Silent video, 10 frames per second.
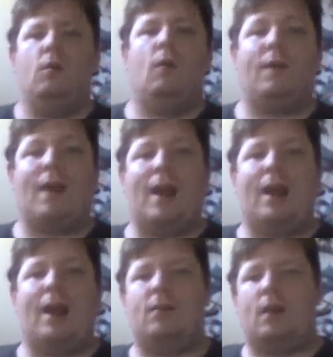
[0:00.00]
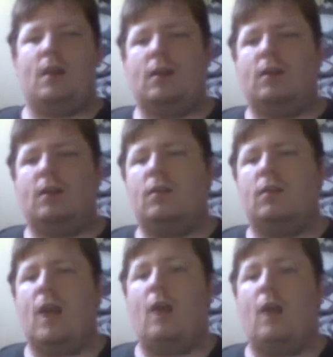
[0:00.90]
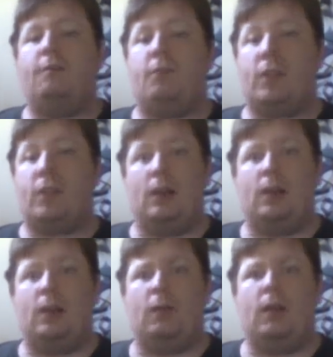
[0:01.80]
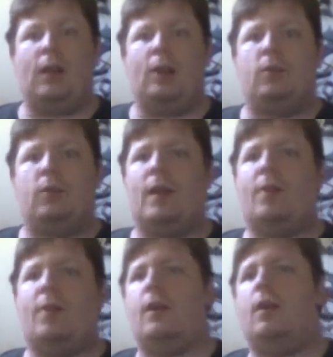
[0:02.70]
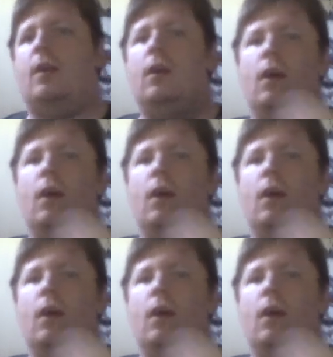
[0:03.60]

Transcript: what that is and how skilled he really is with that thing.